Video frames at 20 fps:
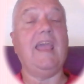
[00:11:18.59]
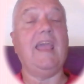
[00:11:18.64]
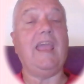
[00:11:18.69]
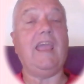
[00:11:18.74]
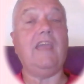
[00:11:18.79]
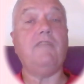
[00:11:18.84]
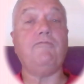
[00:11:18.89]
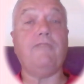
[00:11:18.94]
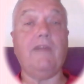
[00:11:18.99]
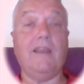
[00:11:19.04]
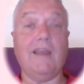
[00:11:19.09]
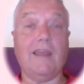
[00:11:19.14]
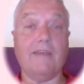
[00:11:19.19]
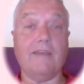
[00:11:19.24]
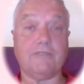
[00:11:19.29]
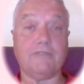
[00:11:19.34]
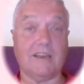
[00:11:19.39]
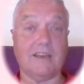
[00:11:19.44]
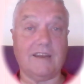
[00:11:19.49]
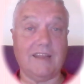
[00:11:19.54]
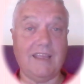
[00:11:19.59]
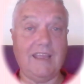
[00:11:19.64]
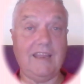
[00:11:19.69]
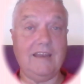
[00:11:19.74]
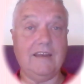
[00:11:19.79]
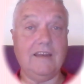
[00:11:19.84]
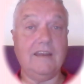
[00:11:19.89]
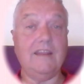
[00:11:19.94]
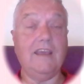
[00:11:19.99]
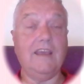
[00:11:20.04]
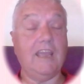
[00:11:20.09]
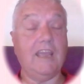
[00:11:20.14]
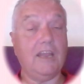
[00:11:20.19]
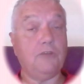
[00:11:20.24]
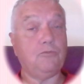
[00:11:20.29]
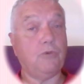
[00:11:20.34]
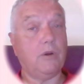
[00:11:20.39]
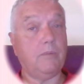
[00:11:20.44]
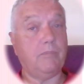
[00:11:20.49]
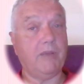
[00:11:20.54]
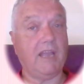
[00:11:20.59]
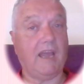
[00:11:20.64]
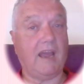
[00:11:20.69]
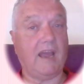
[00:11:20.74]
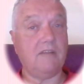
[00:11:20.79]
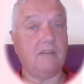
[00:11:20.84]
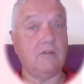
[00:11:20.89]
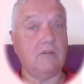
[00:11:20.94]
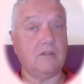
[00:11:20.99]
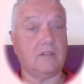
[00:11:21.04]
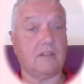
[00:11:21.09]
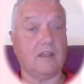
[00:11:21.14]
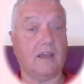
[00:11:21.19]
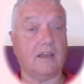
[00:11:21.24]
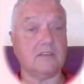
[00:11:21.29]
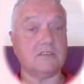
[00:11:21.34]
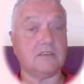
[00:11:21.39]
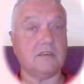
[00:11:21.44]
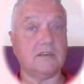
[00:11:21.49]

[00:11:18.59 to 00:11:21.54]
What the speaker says: If he left it in, it would be 100,000.